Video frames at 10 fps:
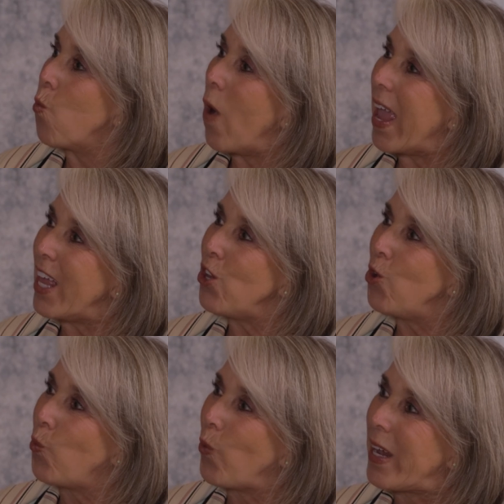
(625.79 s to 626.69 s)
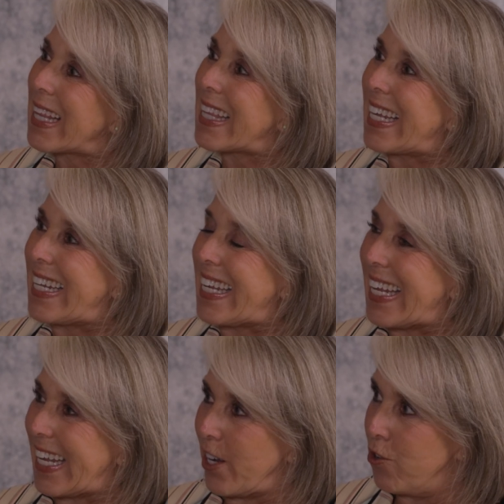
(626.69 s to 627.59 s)
when you really
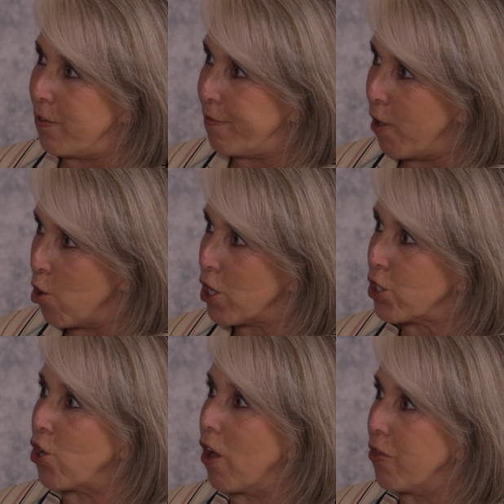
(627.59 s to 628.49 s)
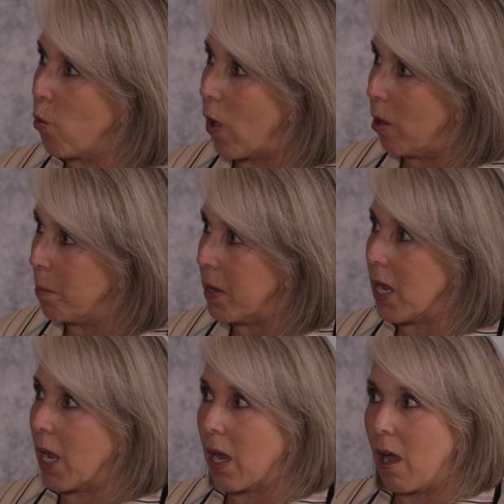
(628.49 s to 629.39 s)
need to focus on the
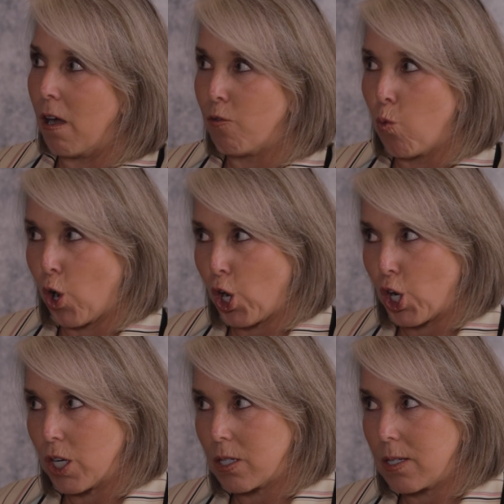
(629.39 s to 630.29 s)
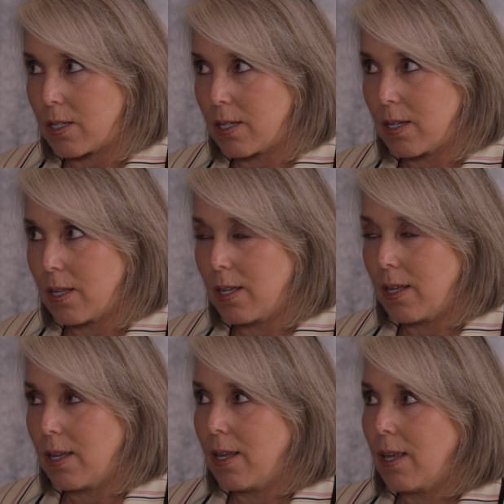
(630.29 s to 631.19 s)
well-being of workers,
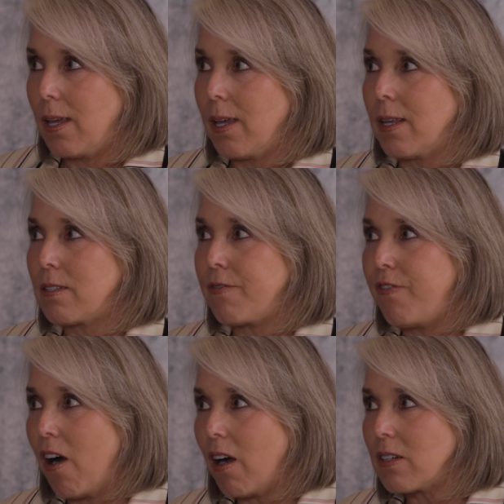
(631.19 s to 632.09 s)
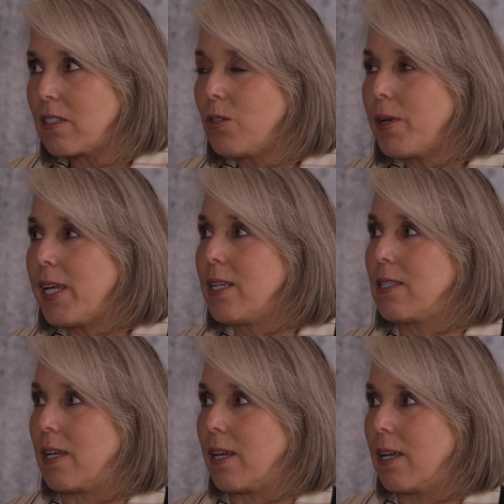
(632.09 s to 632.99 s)
it is far too
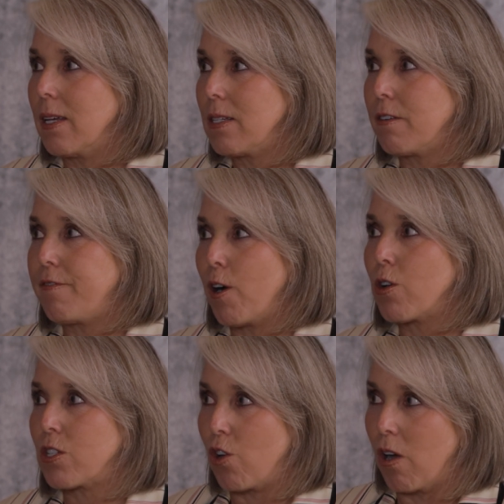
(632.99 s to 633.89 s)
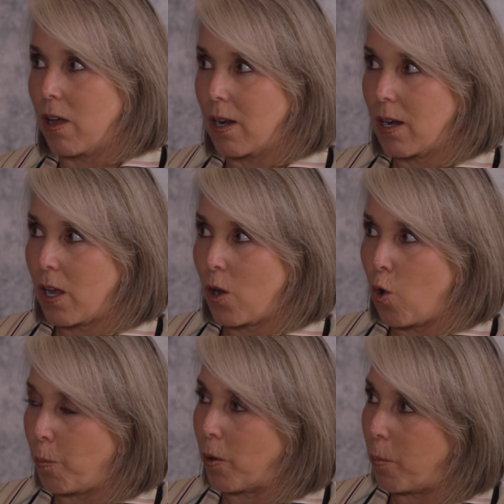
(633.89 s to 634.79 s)
easy to focus on
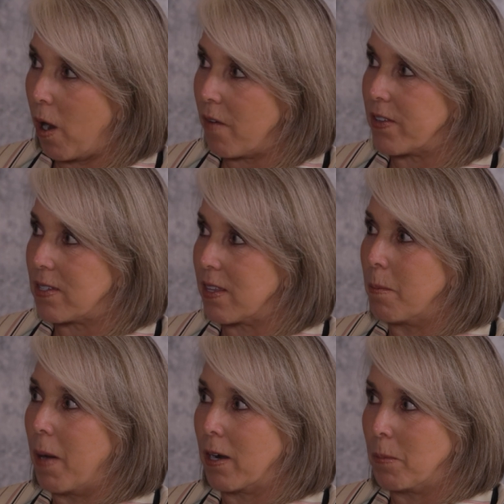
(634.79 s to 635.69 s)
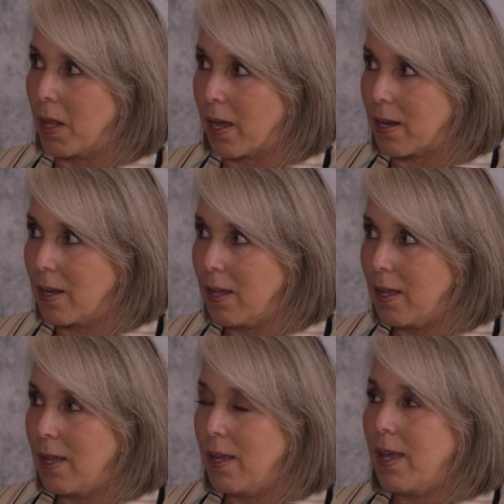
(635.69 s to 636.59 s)
corporate profits and the bottom line.
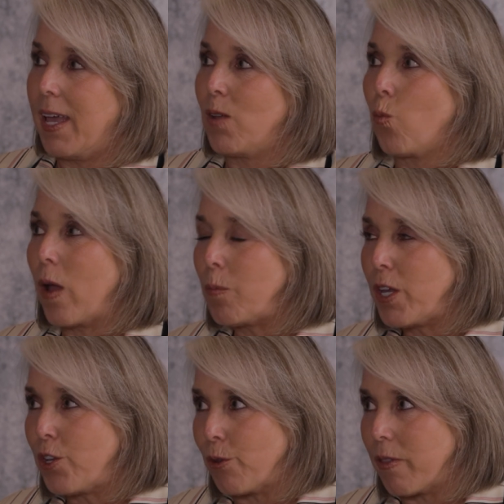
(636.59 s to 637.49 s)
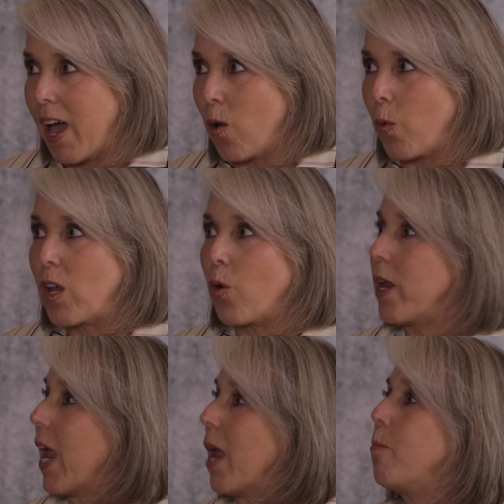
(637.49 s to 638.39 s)
And when we do that, we
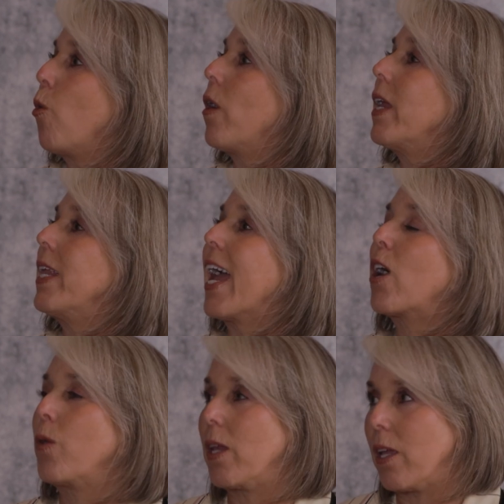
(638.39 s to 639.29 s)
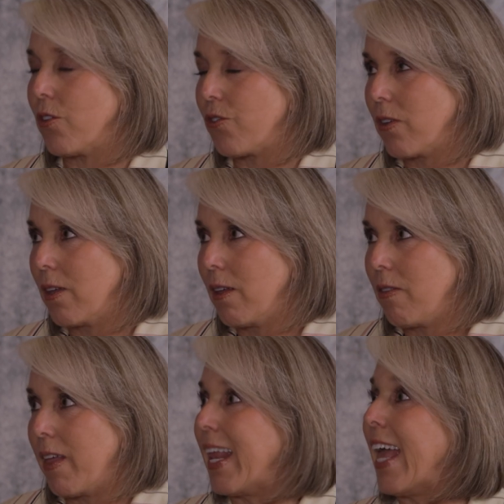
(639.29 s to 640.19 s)
create more inequities
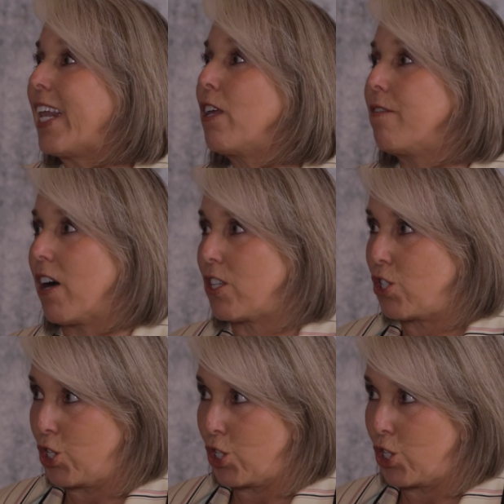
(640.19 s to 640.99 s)
than any of us